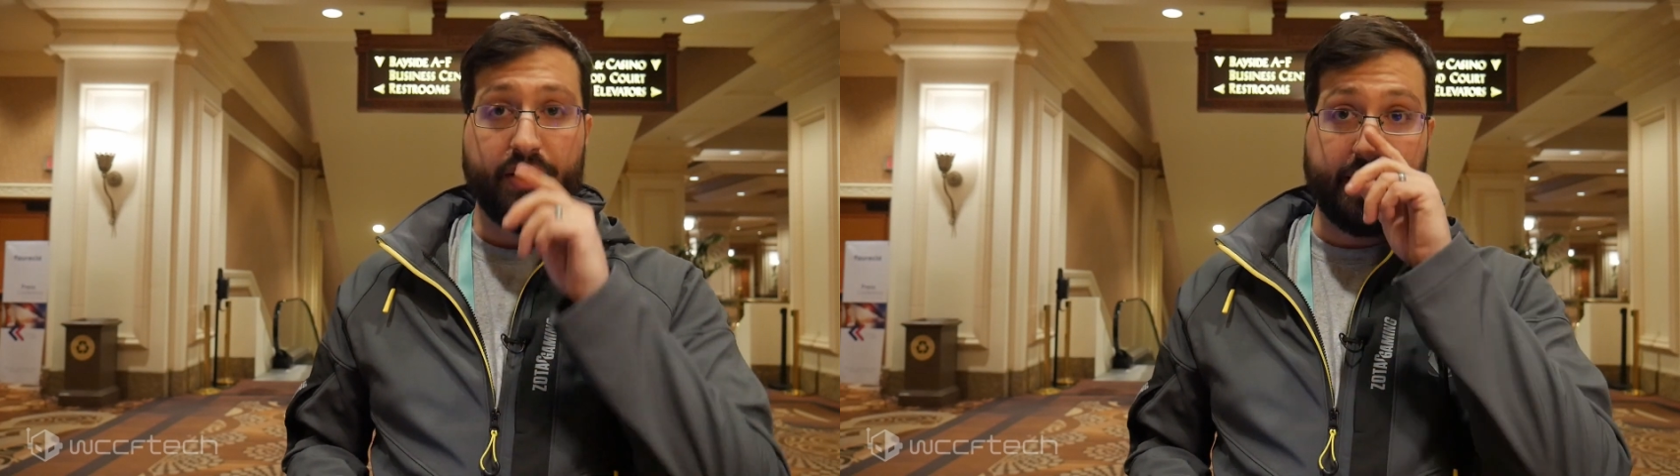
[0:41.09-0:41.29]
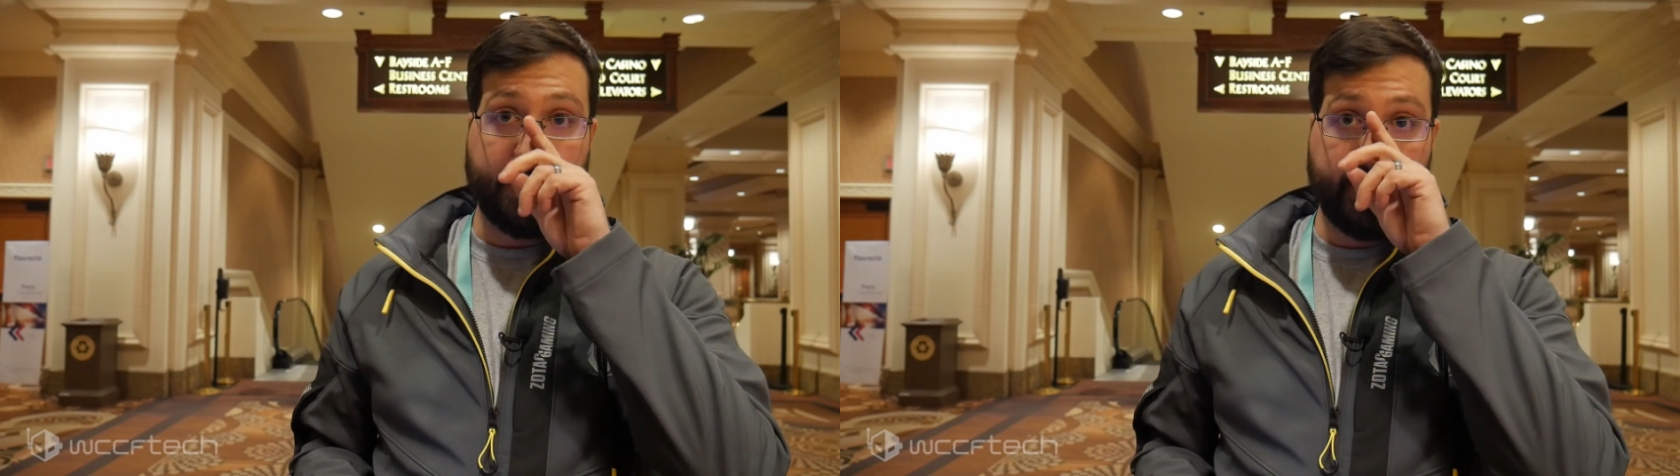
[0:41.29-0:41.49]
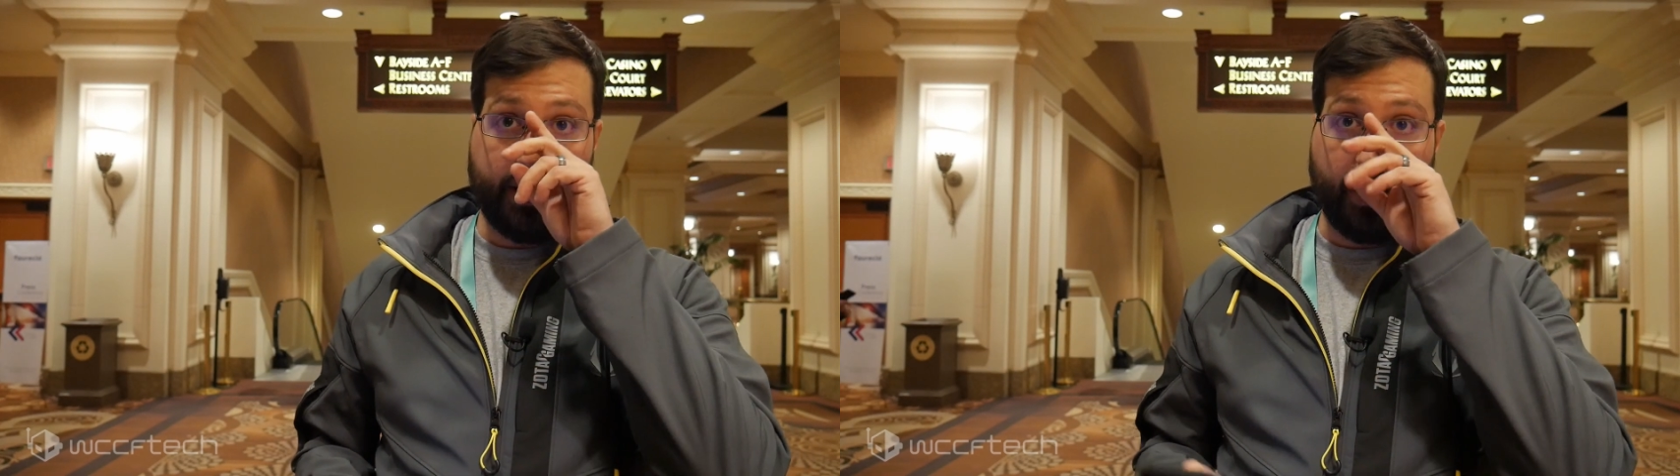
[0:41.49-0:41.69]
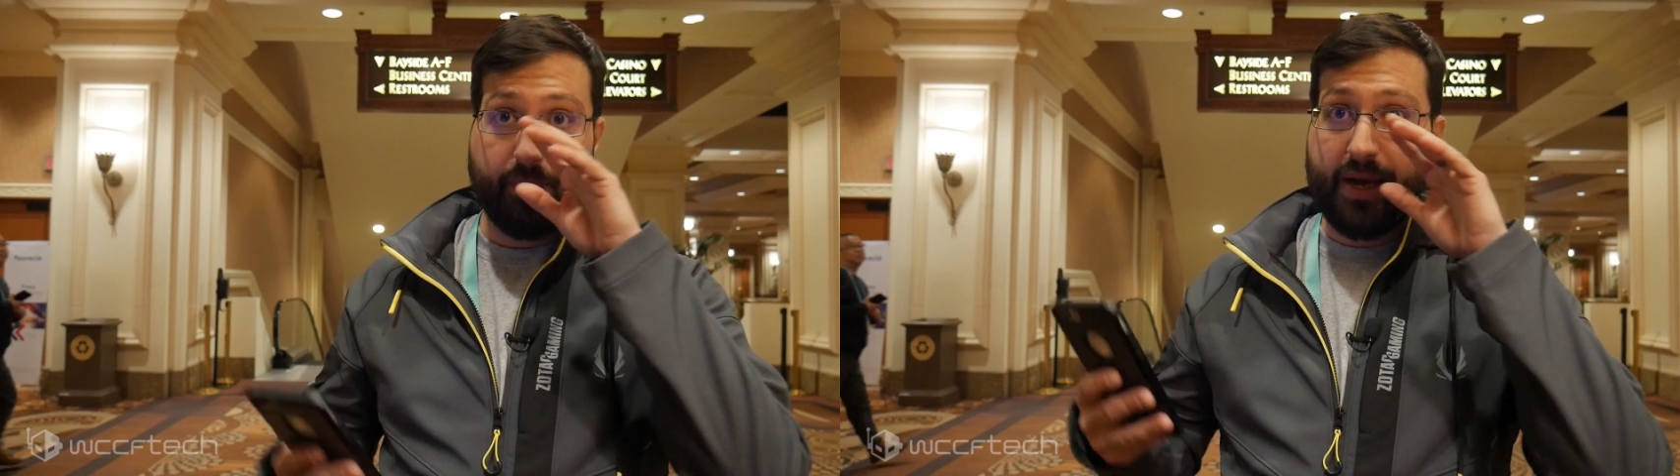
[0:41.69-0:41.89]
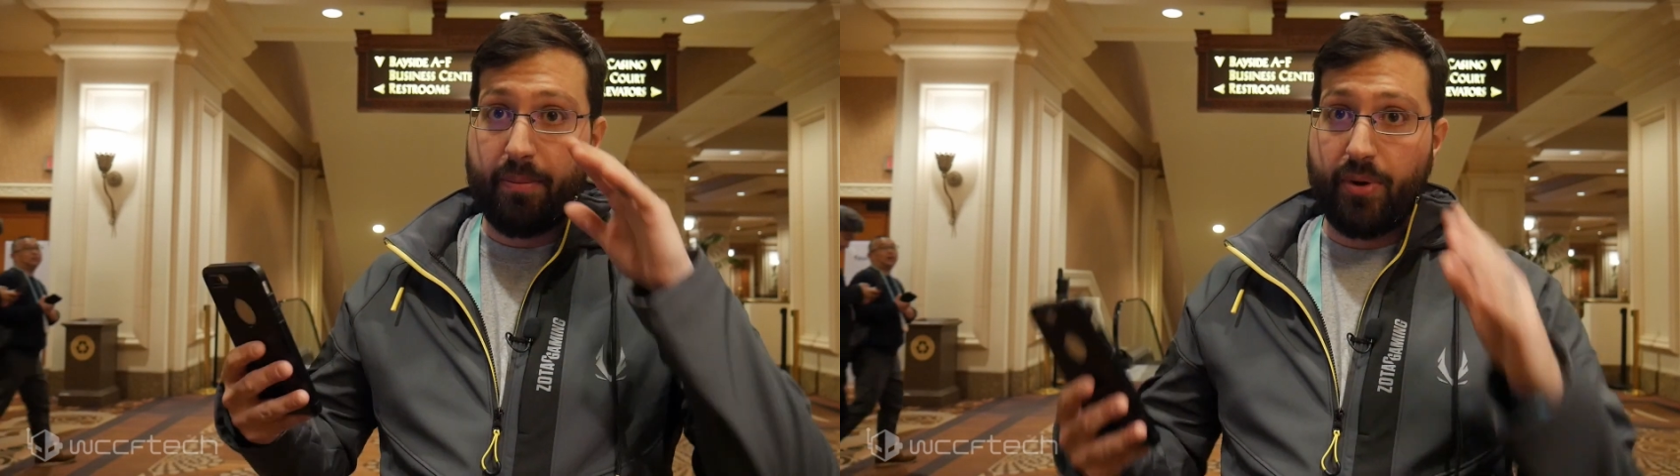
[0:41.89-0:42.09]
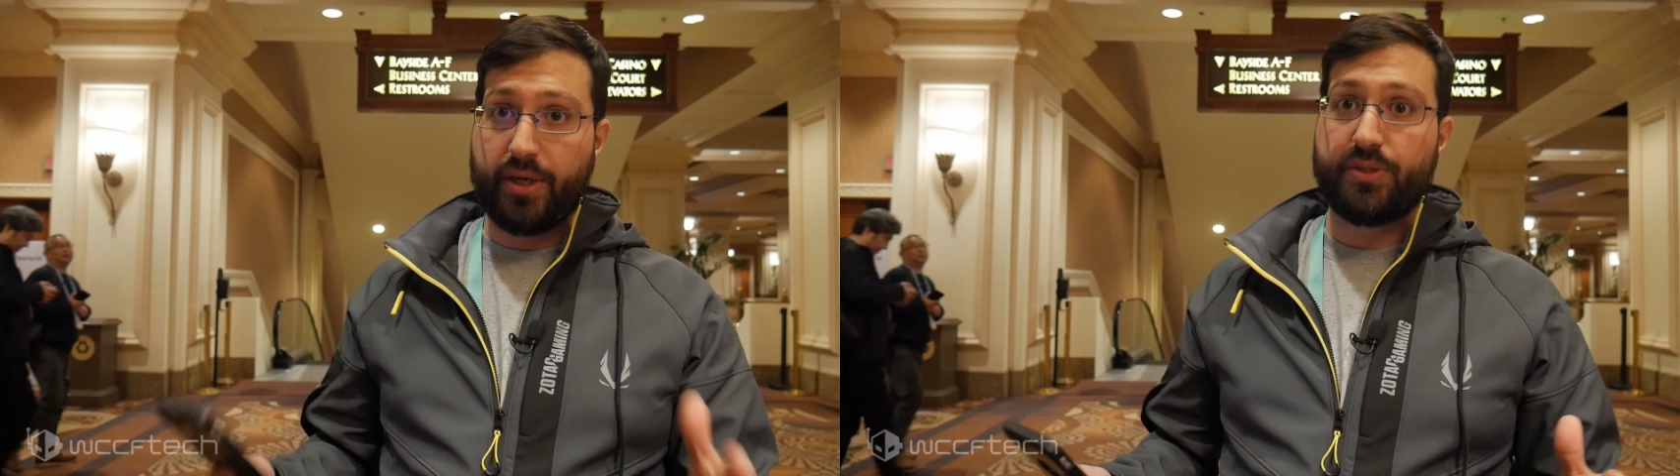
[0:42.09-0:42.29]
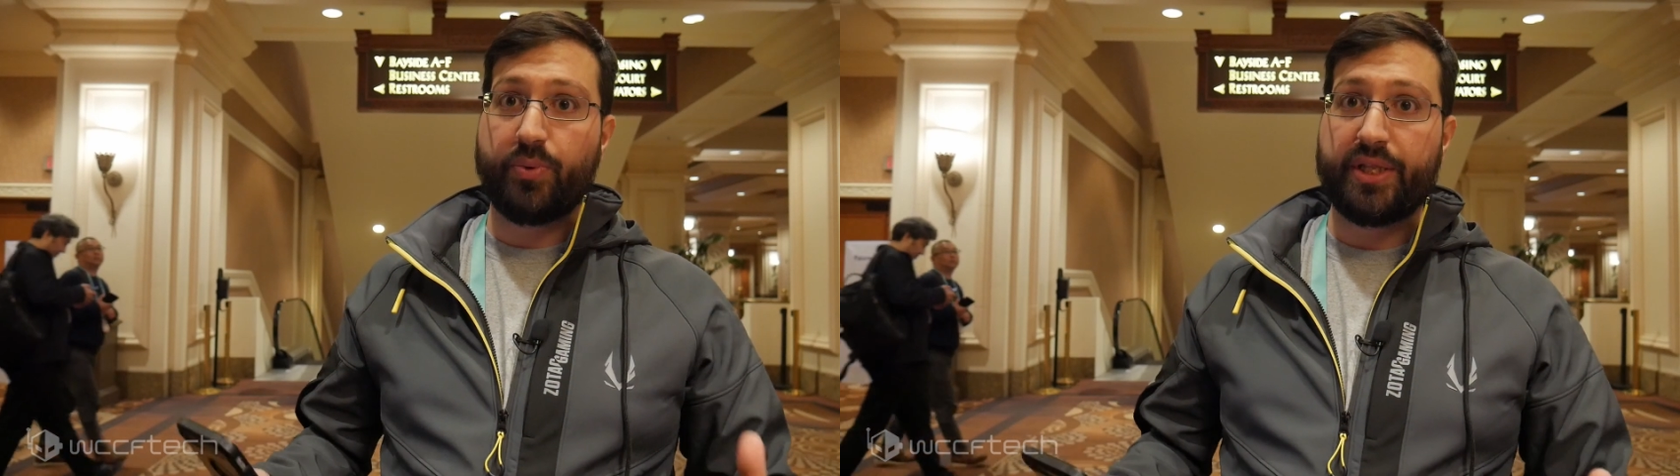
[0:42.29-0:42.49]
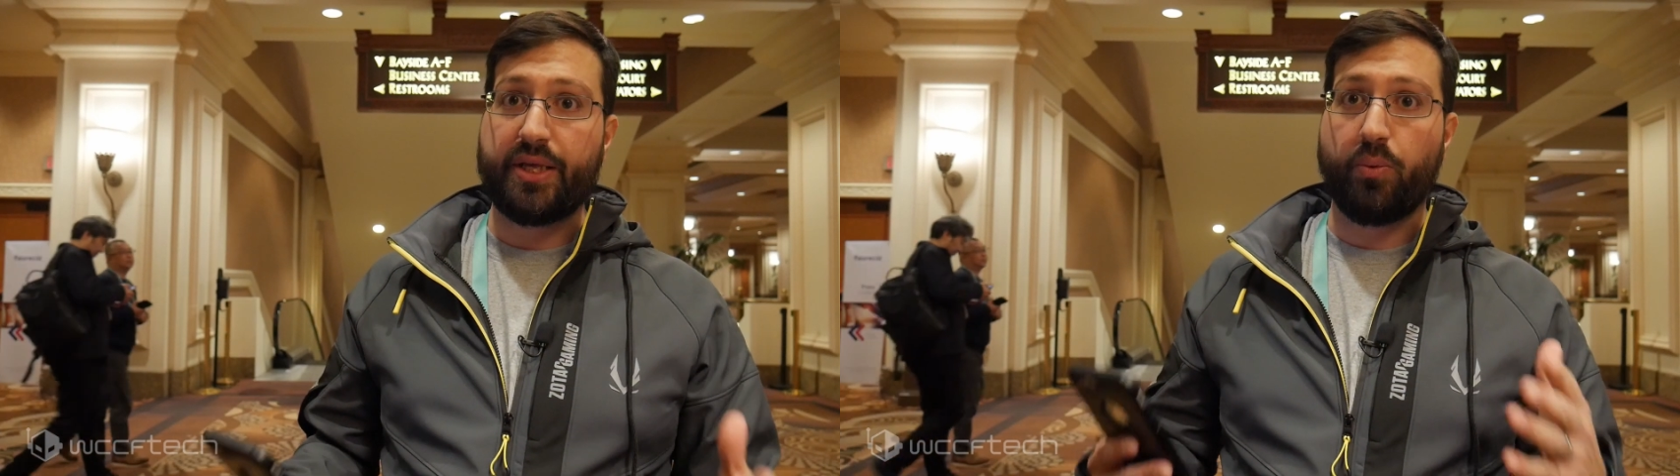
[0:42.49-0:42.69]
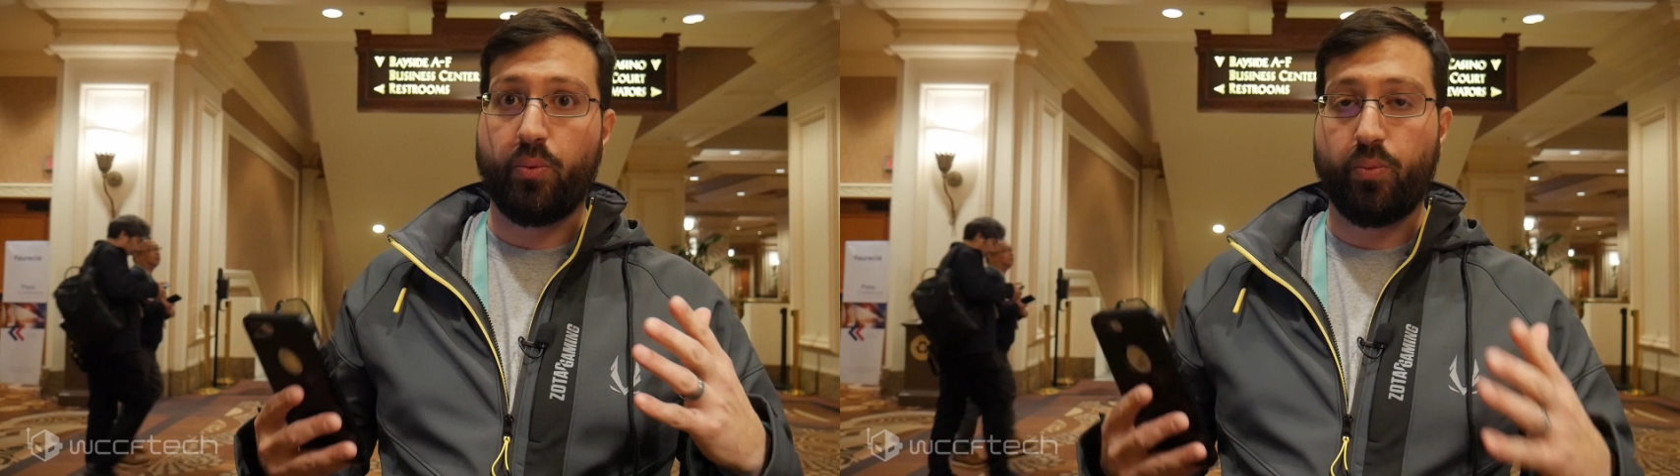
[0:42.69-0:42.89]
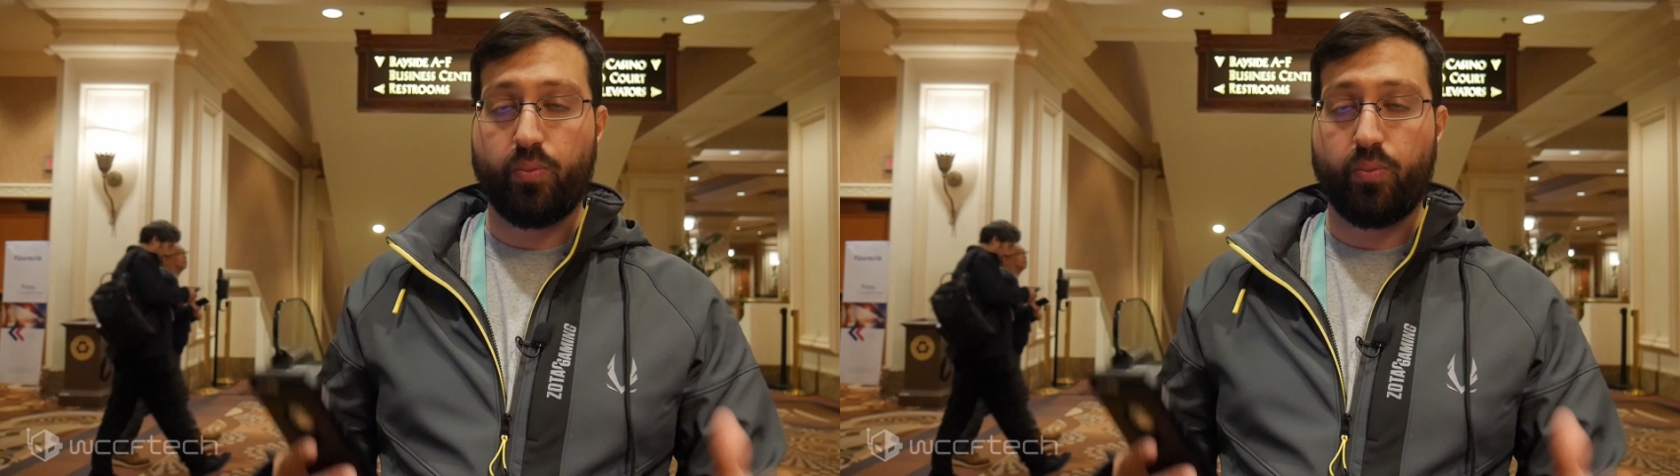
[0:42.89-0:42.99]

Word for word: They did talk about parts with